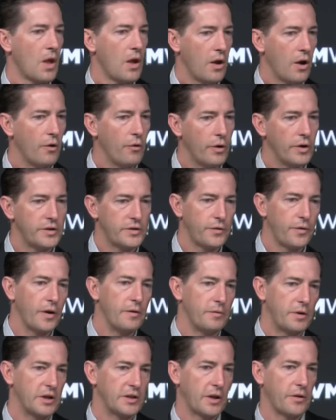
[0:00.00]
it's fun
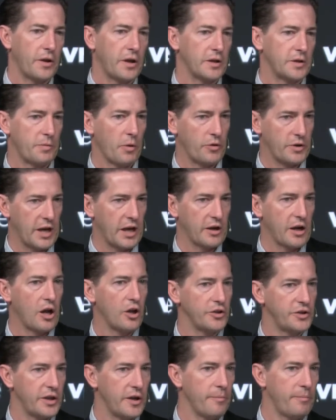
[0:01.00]
because I think it's both
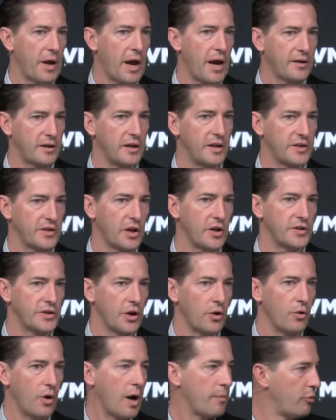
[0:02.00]
technology impact and it's
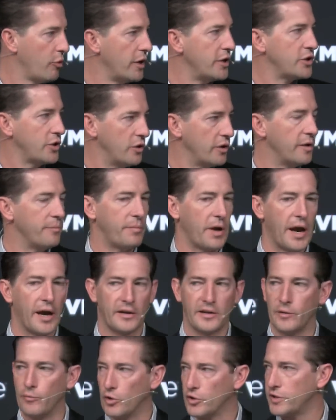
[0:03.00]
also operational
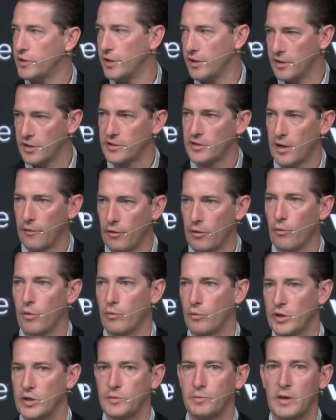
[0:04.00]
impact, and we're seeing this everyone
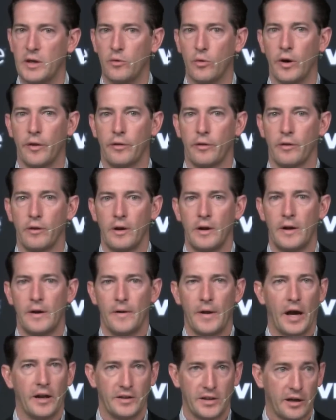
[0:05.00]
we speak with.
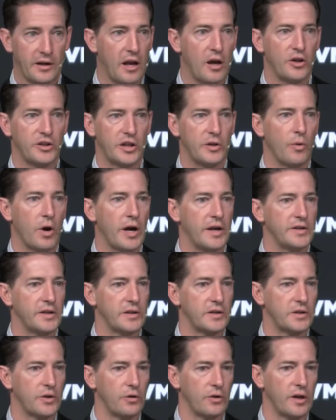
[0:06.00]
Uh, Technology-wise,
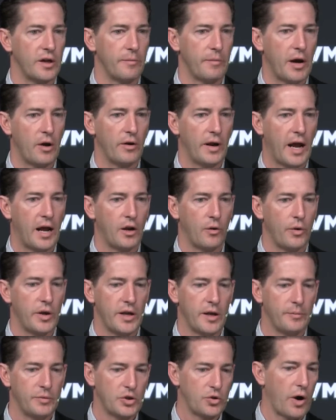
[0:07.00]
it's certainly about how do we
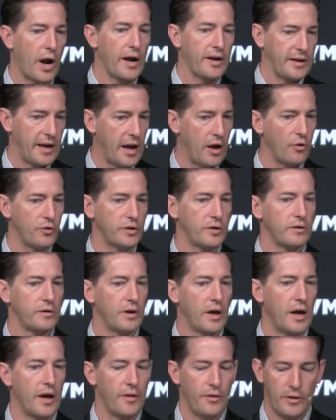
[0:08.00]
abstract out
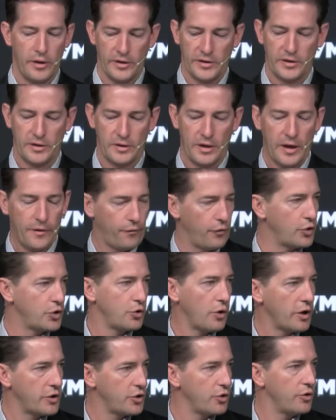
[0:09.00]
uh, this
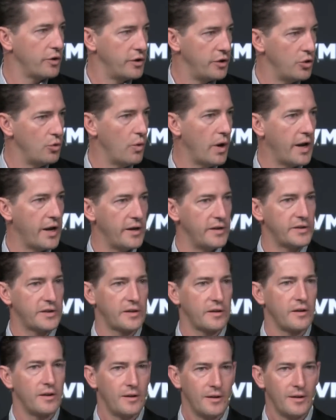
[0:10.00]
infrastructure in new ways,
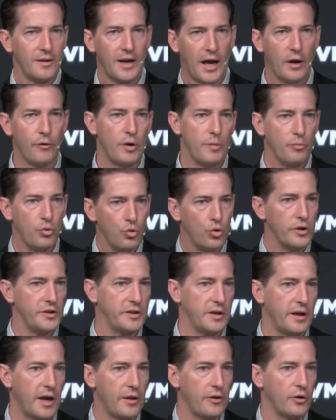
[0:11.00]
how do we pull it
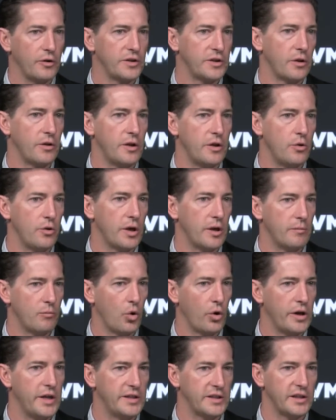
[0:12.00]
together so that you can
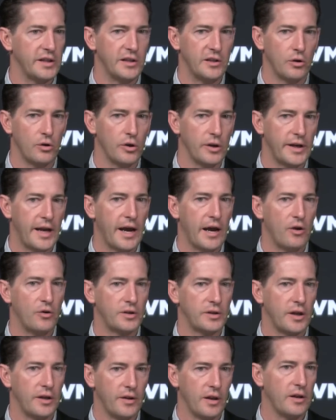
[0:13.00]
more easily dole it
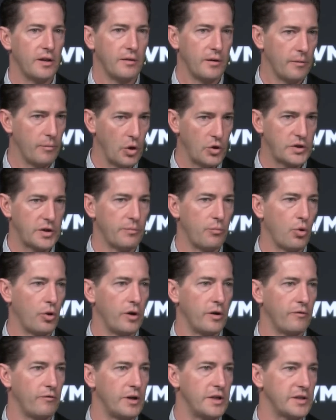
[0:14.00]
out, and then the most
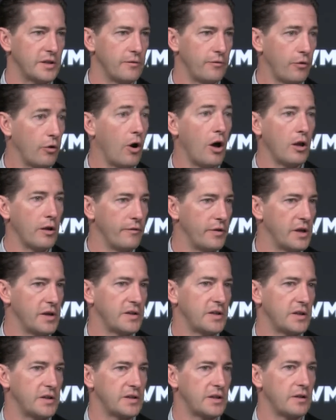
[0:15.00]
important reason for all of
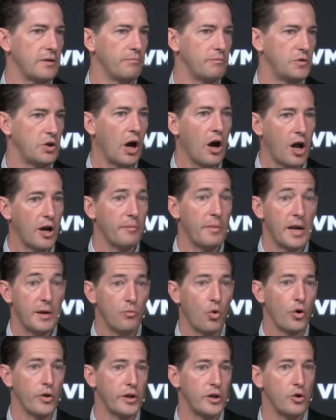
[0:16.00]
this is to automate
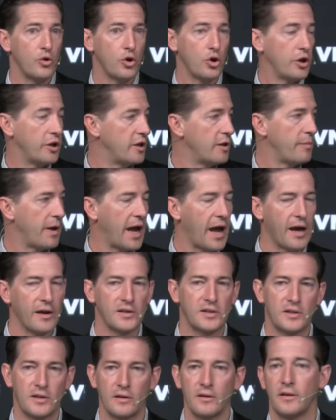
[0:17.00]
more than you could in the
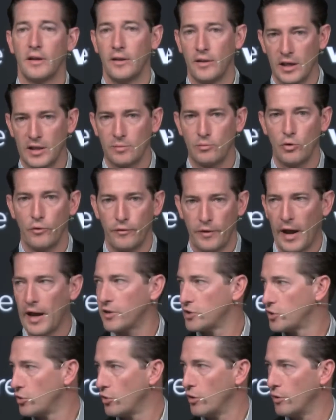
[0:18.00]
past, and thus move
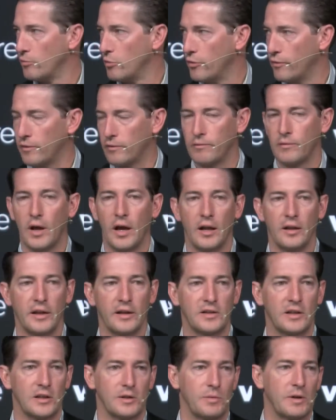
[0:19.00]
faster and move uh,
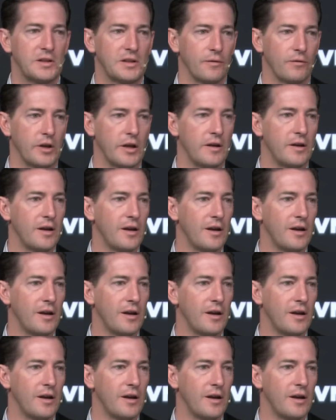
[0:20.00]
less expensively.